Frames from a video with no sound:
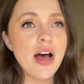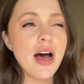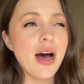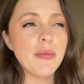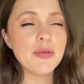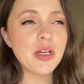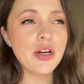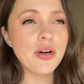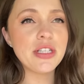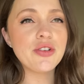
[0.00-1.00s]
It was on her
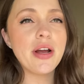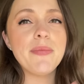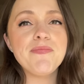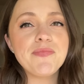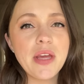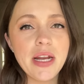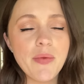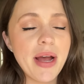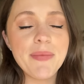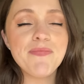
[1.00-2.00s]
Instagram.
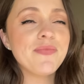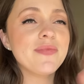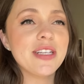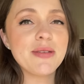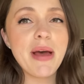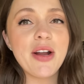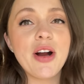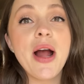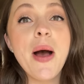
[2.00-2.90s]
Anyway, doesn't matter.